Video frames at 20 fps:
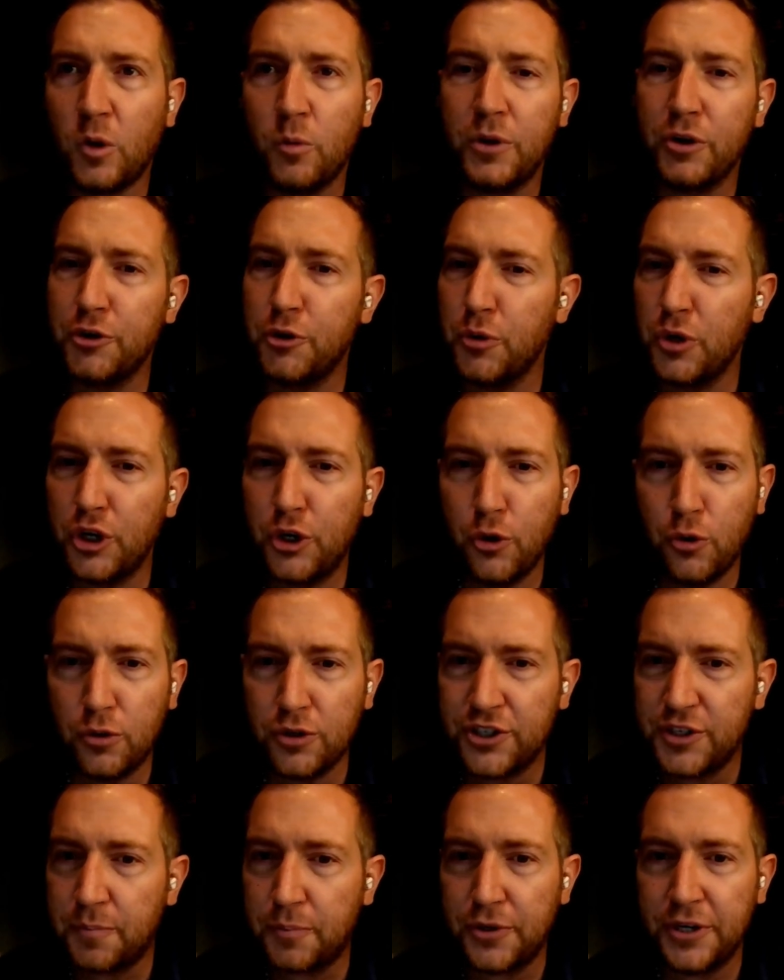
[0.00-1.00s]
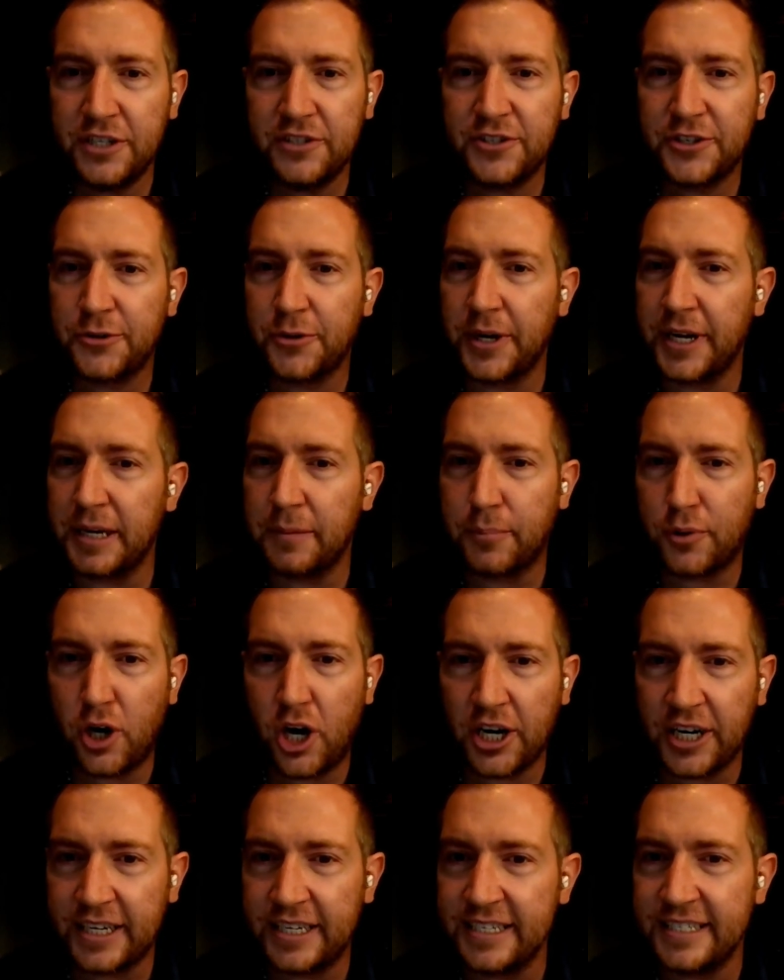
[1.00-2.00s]
We were doing Google sprints, creating
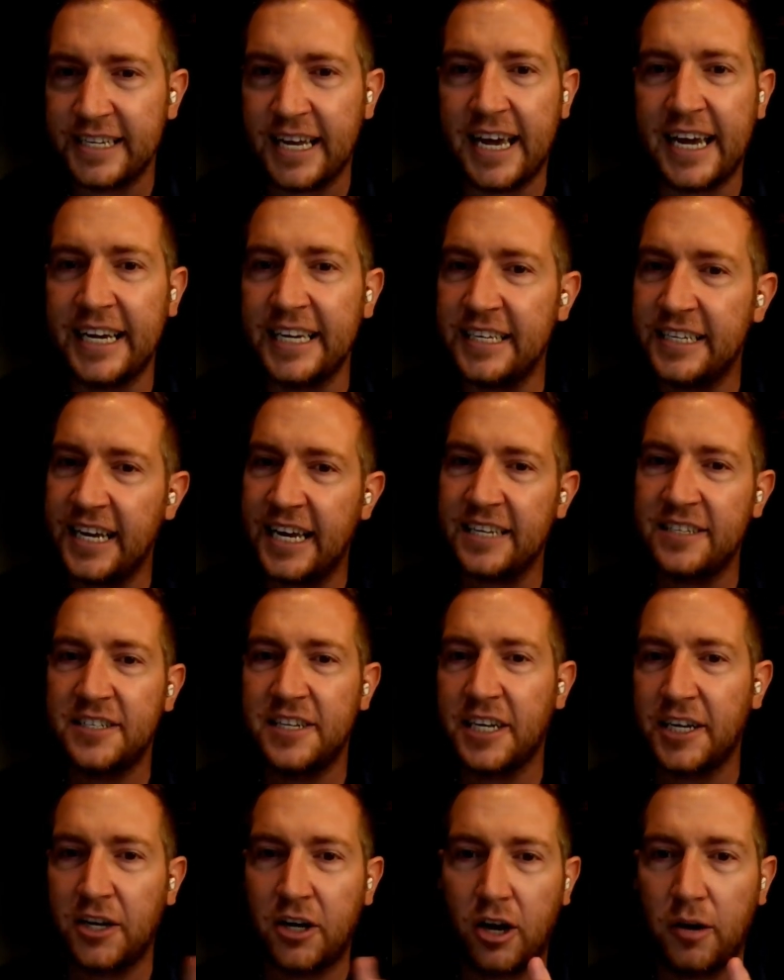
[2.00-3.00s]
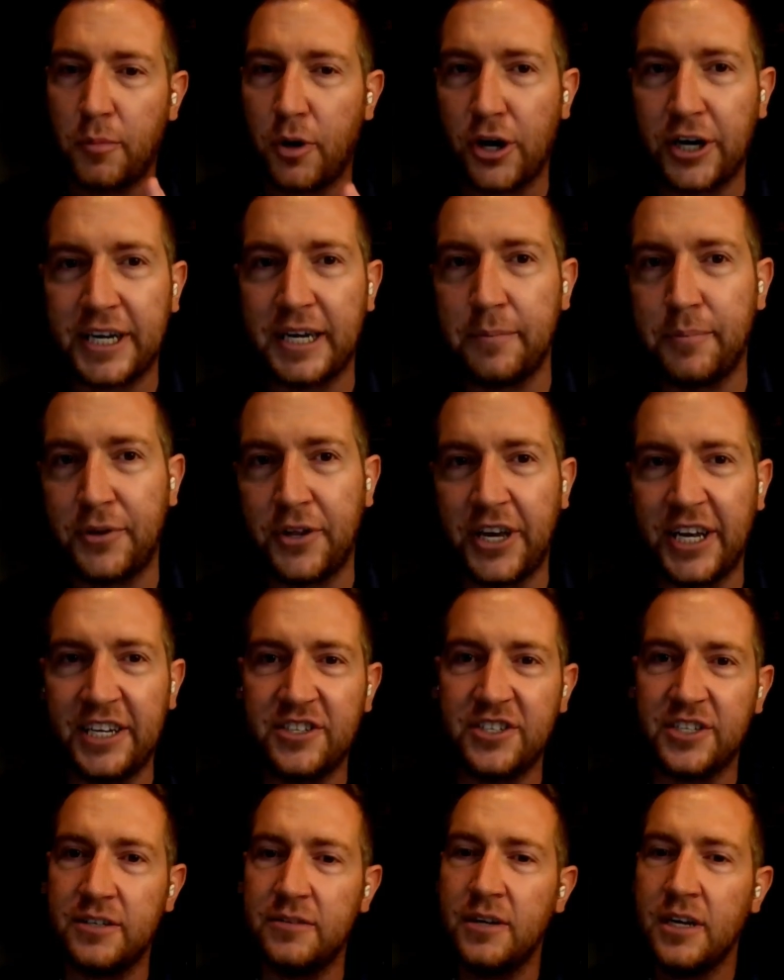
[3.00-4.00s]
product design, testing it on a
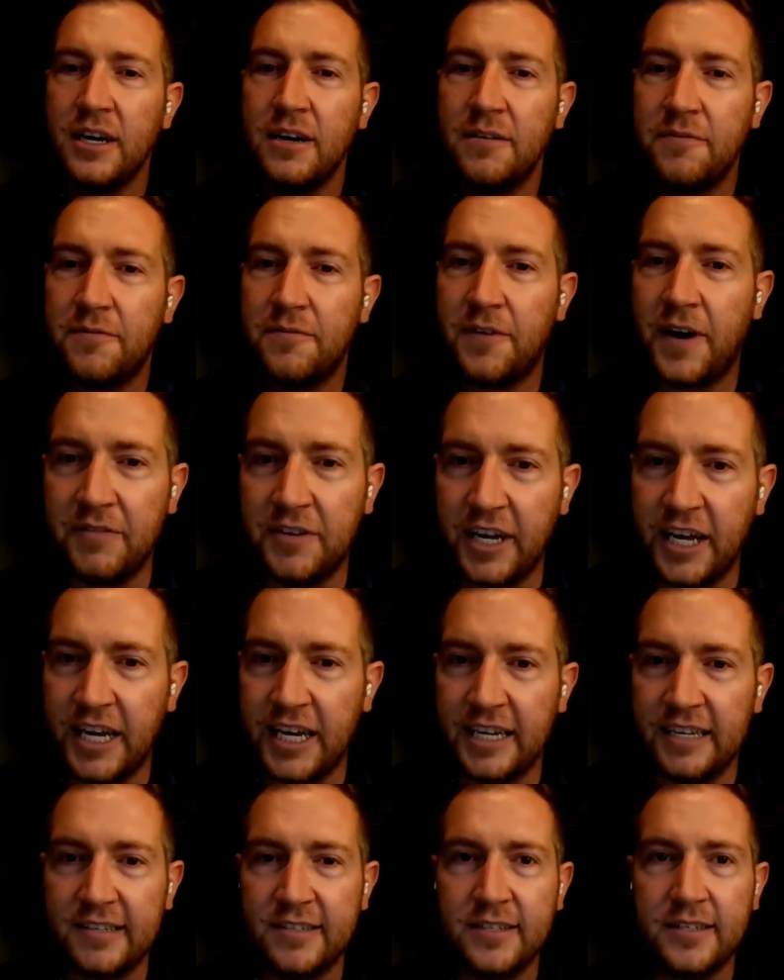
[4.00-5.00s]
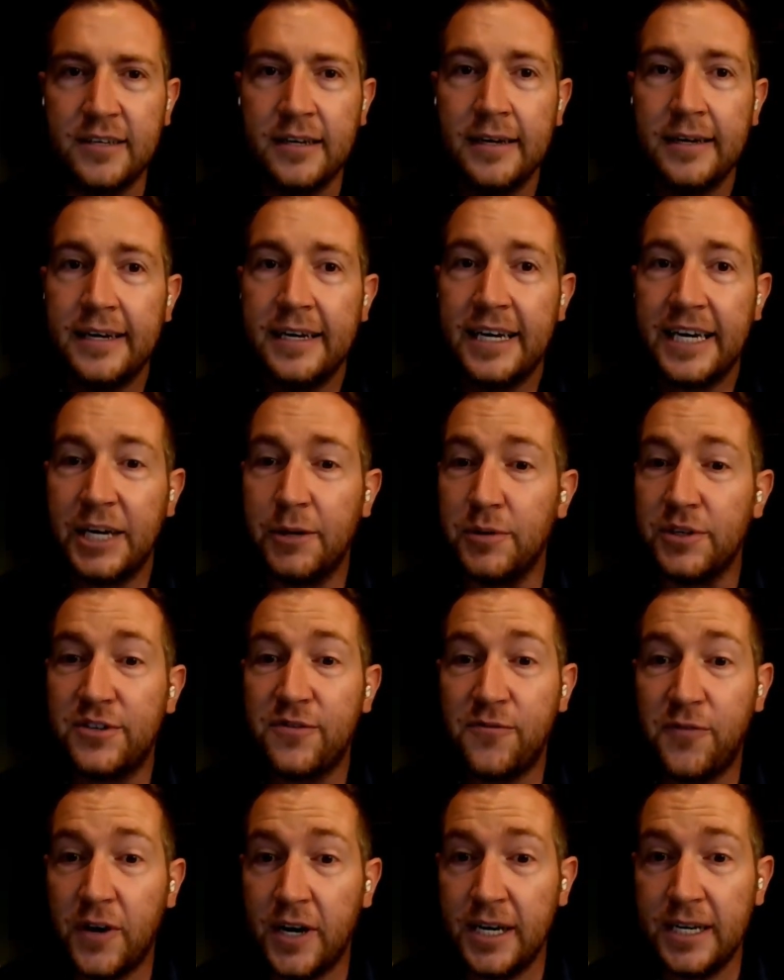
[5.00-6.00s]
marketplace in 5 days. It
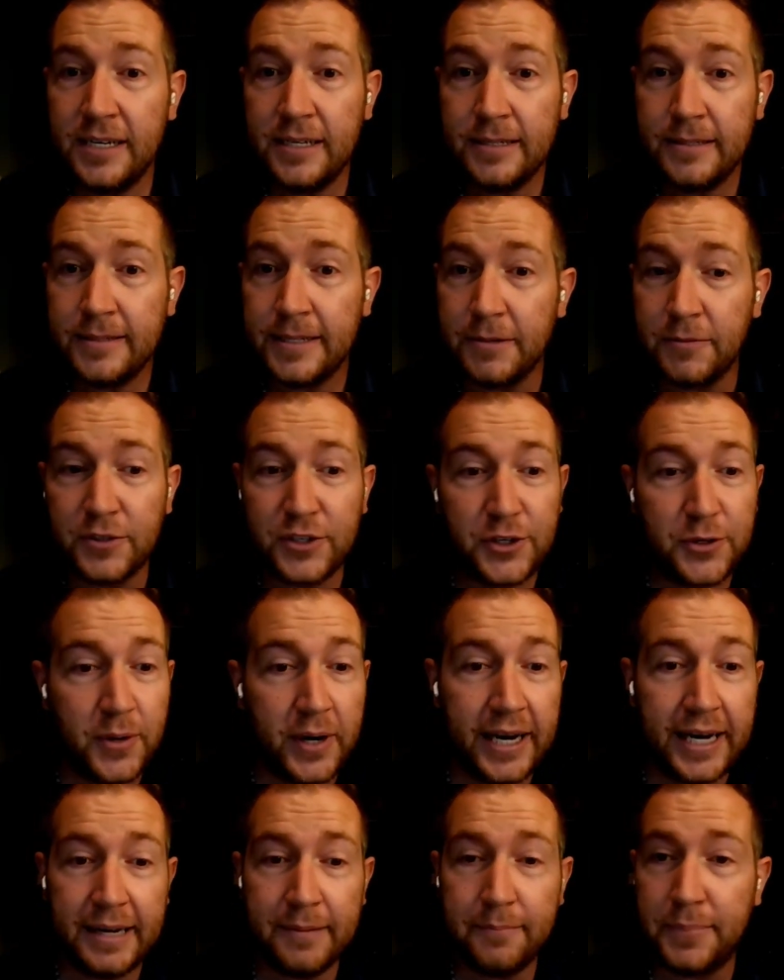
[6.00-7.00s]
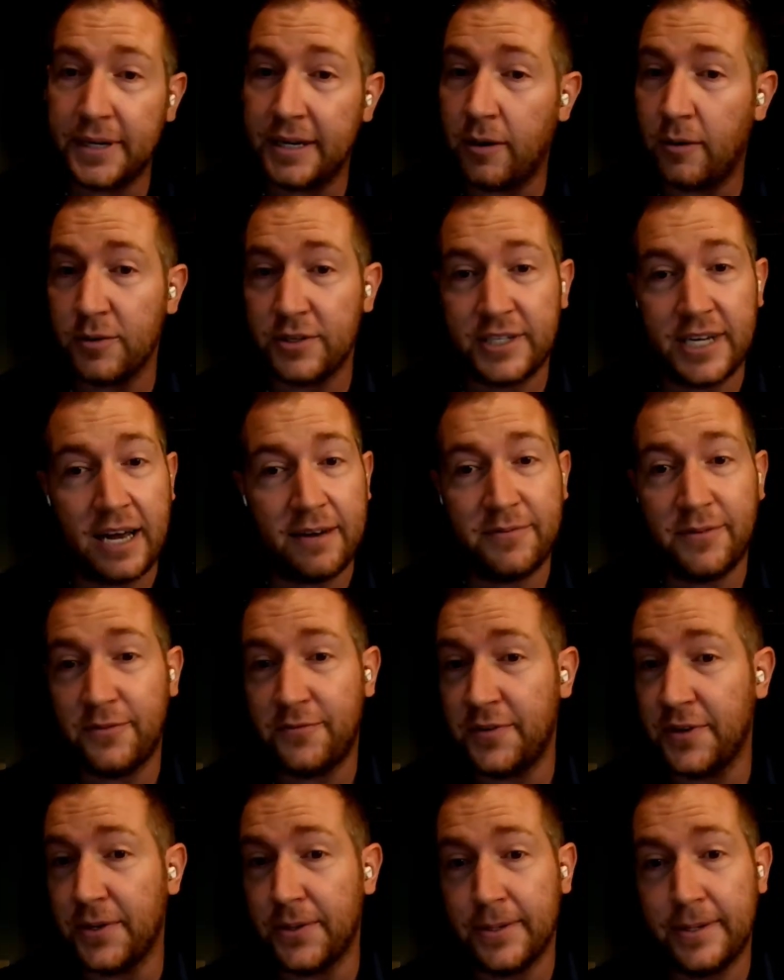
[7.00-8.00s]
was fun. It was great, but I was not
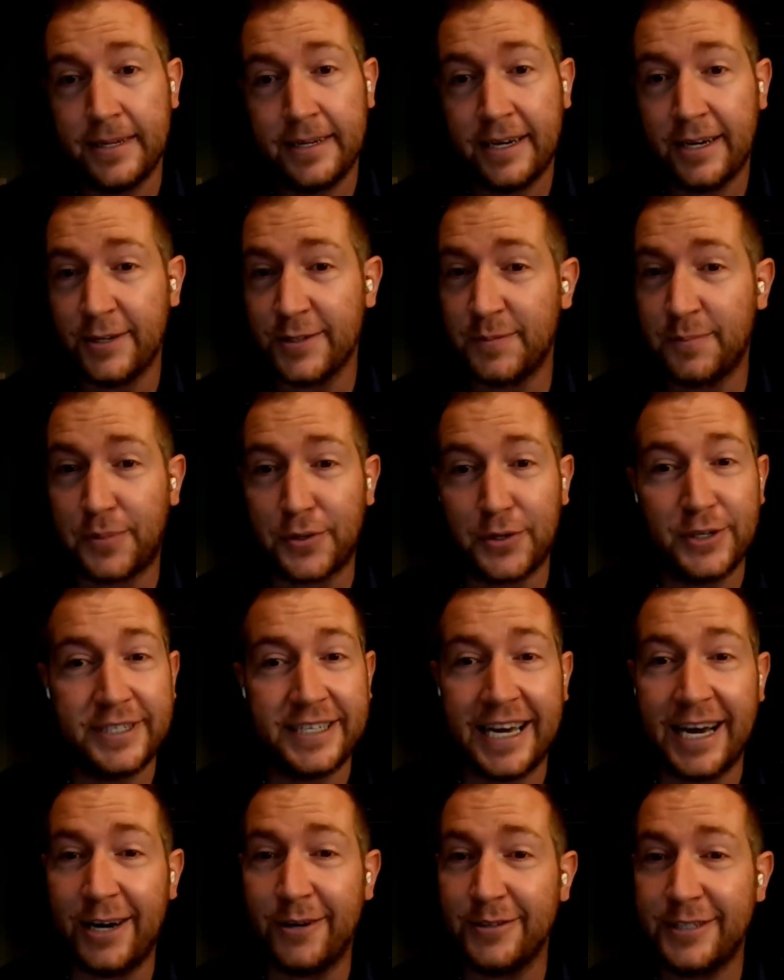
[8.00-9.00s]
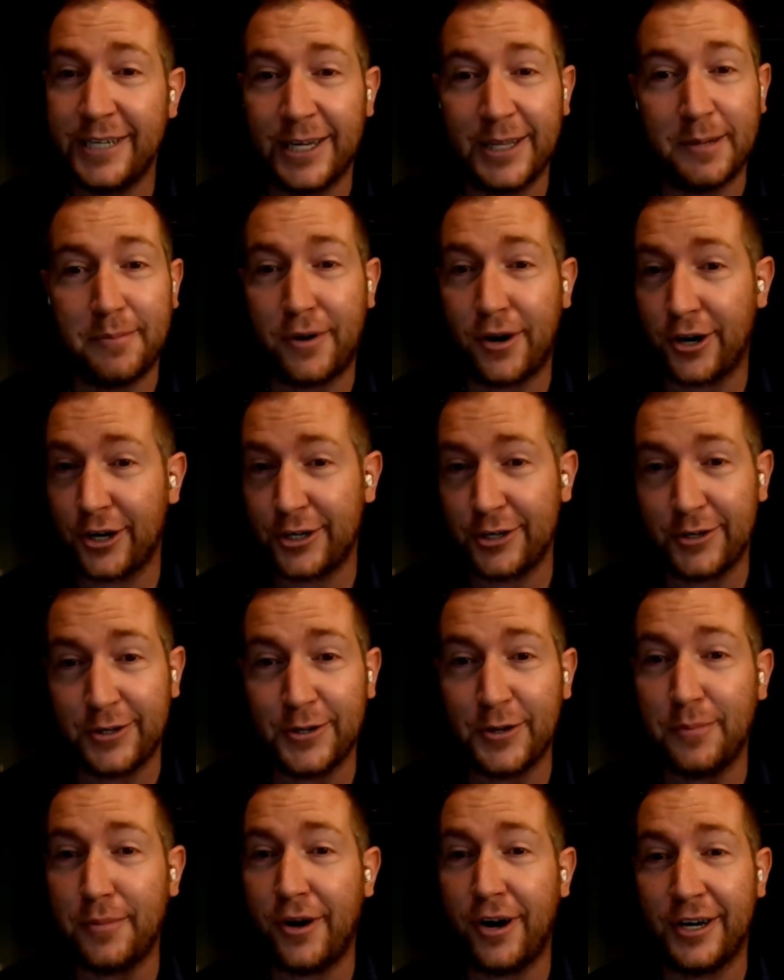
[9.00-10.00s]
fulfilled. I was burnt out telemarketer
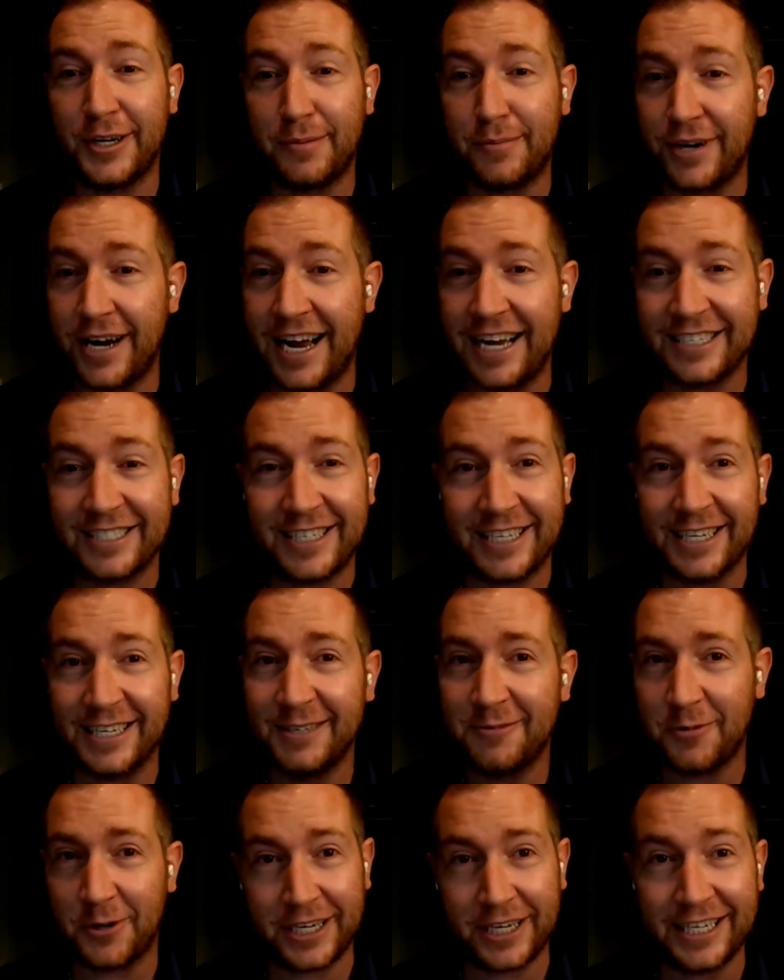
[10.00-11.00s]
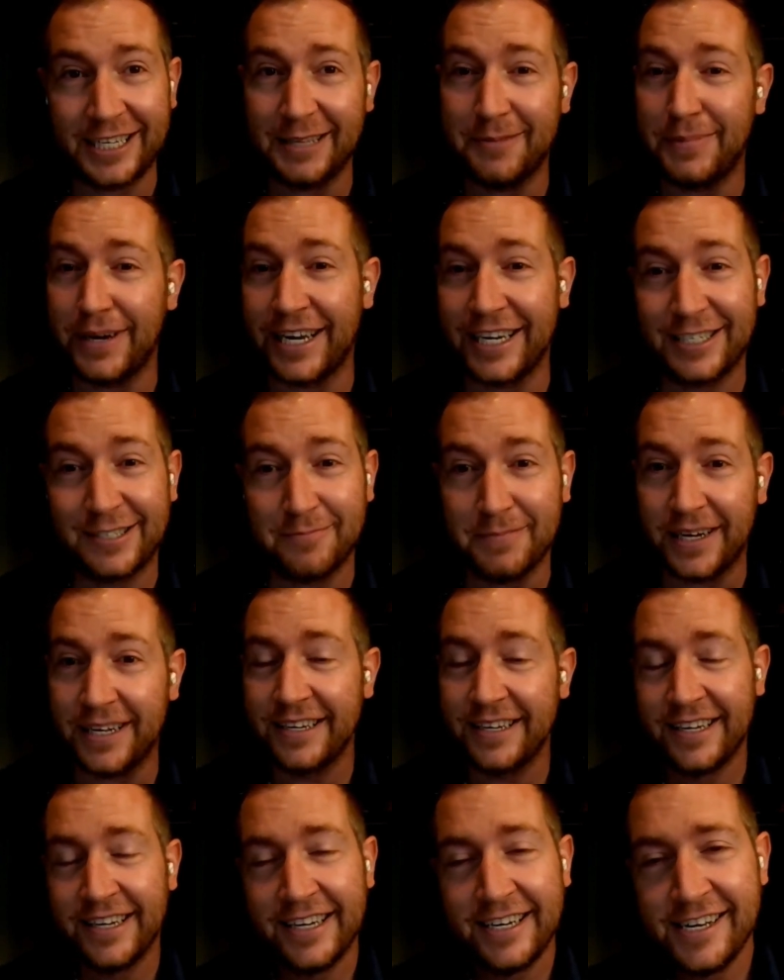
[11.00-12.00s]
in Omaha, Nebraska, working in the basement.